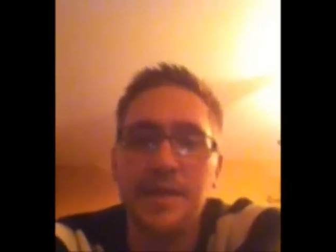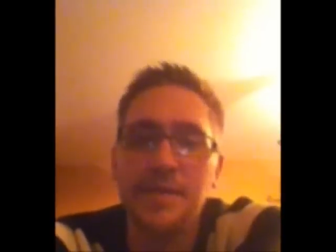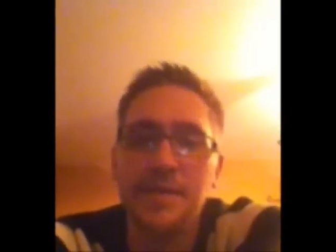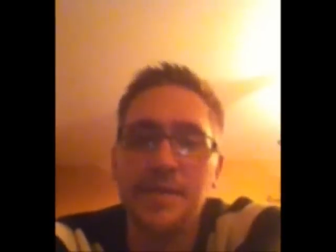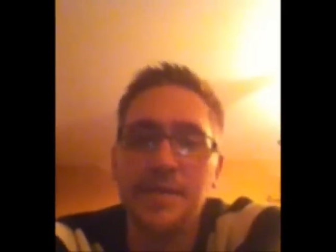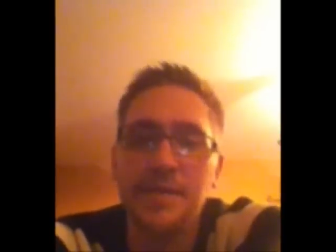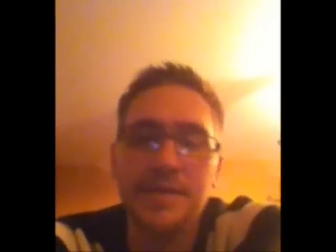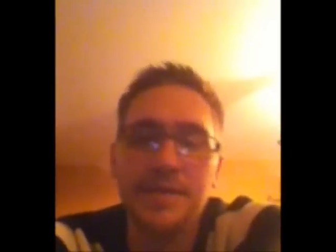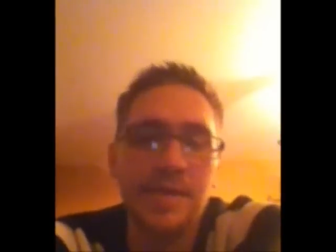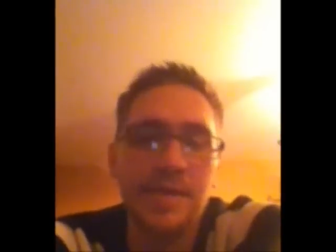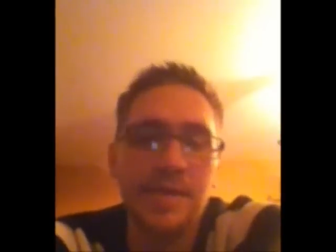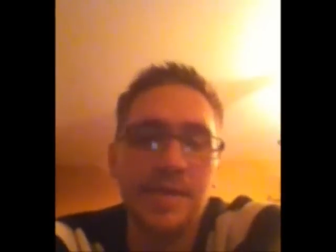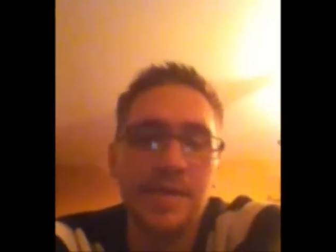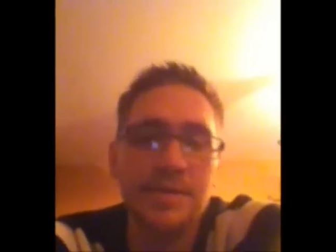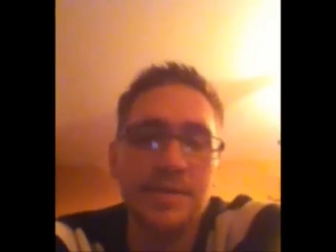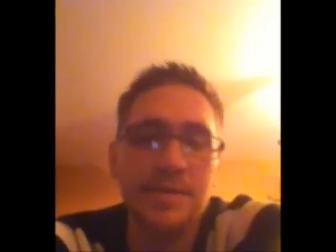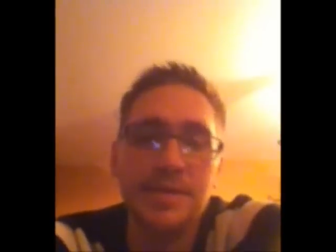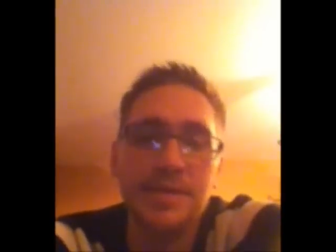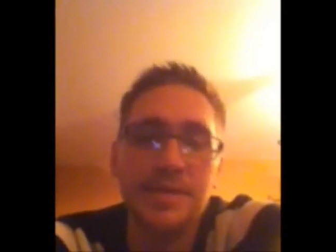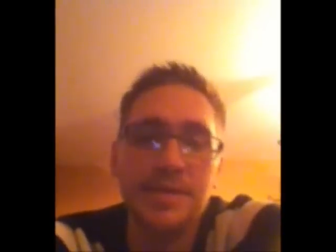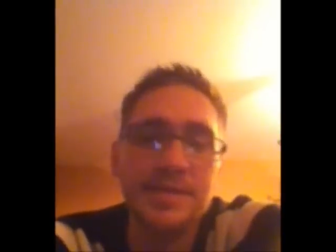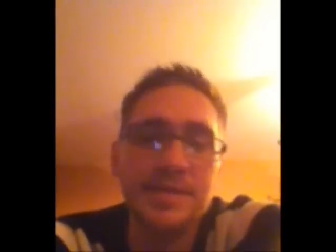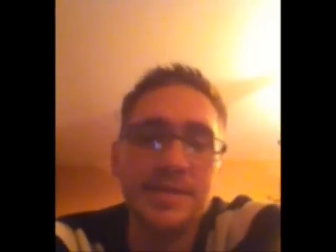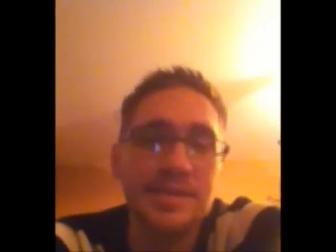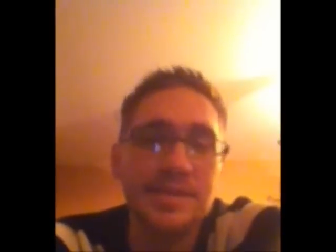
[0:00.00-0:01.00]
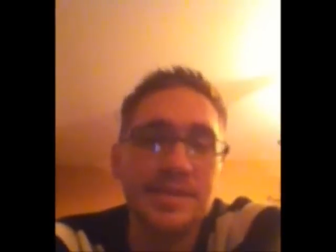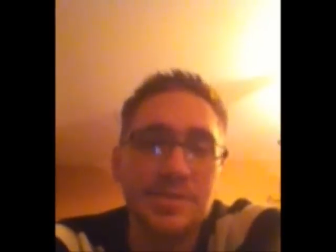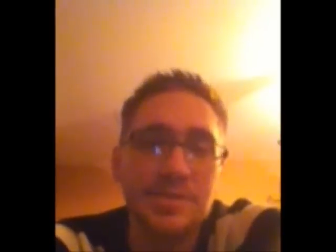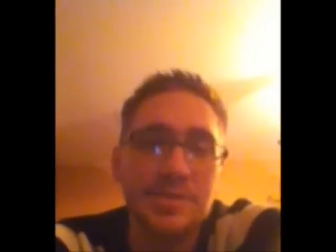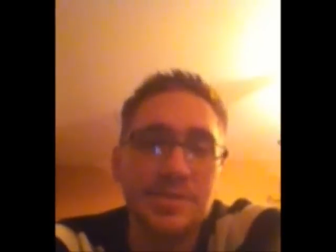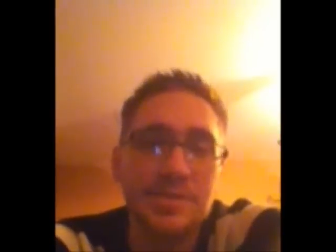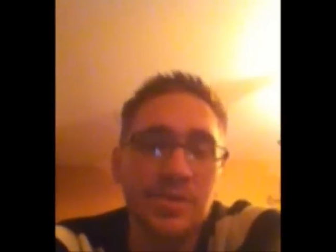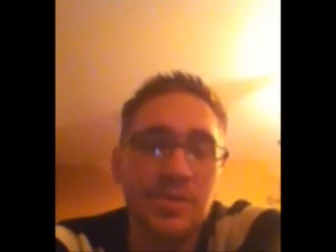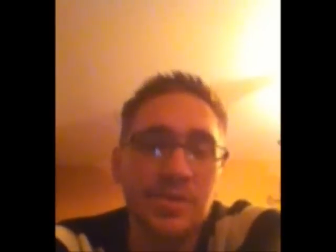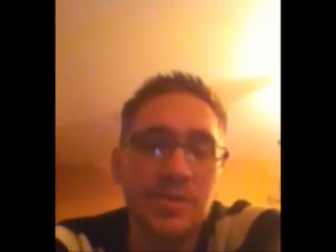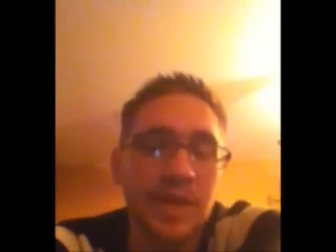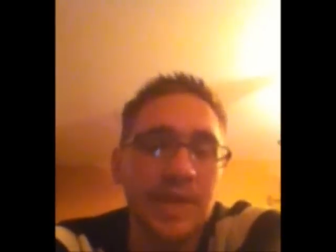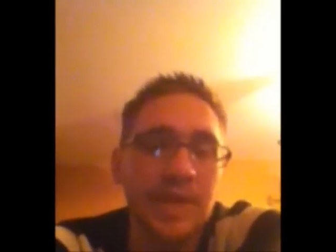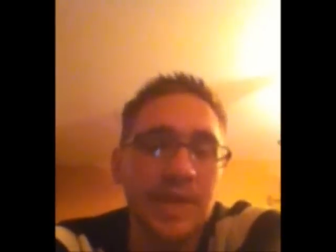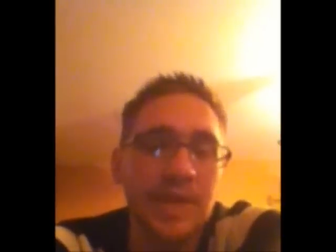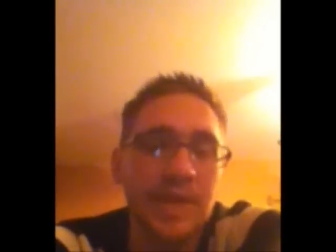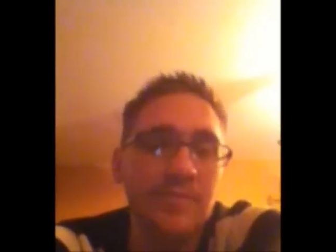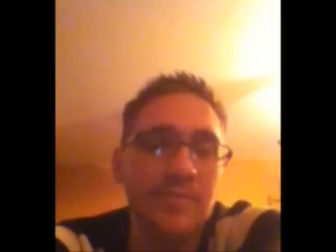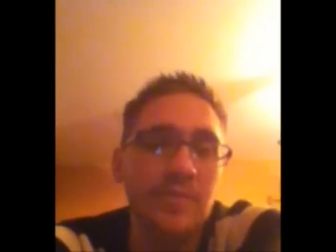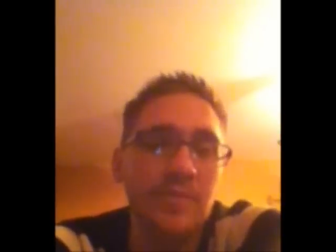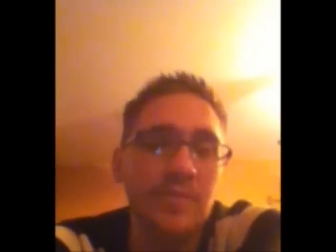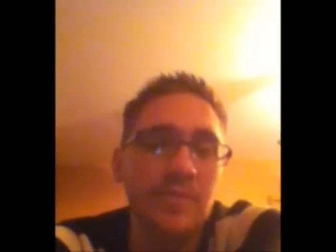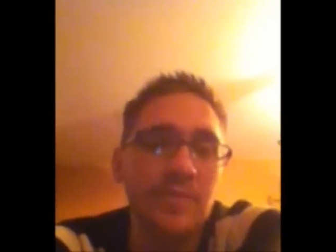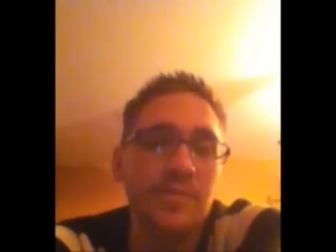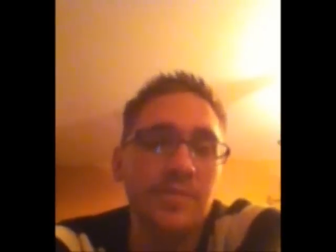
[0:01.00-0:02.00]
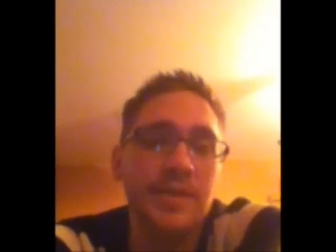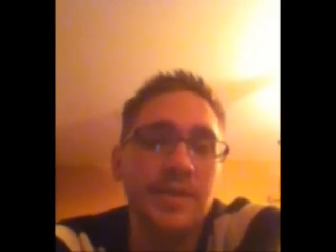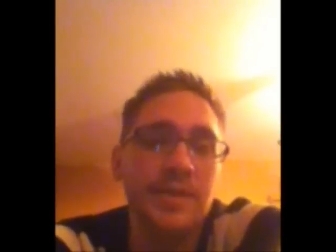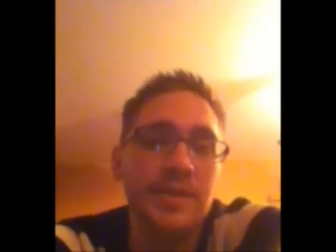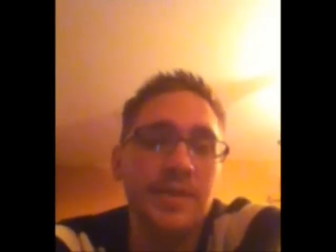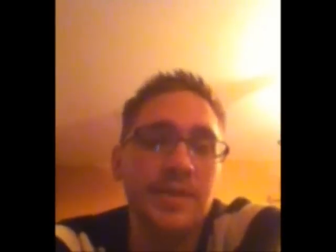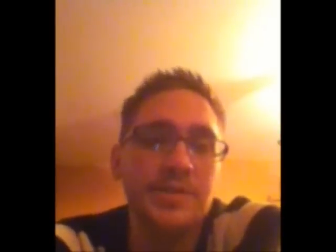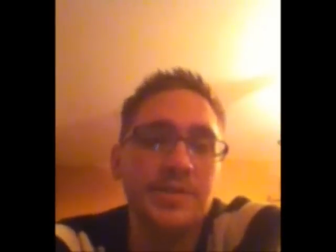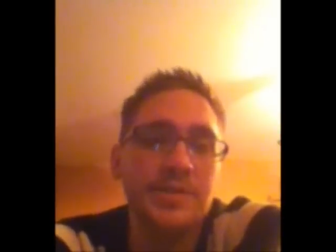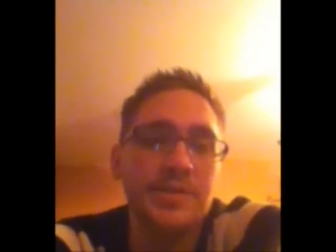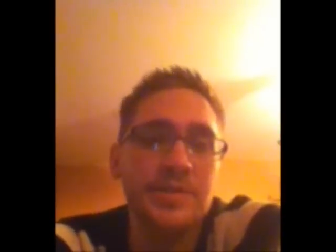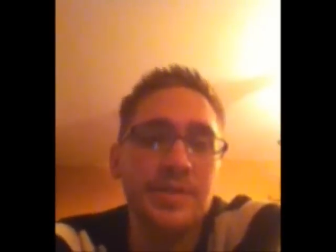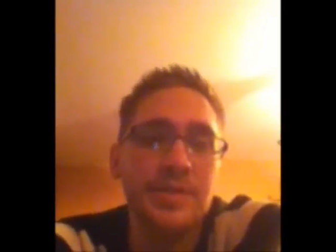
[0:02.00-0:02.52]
by the time I was 19 years old, I had a full-fledged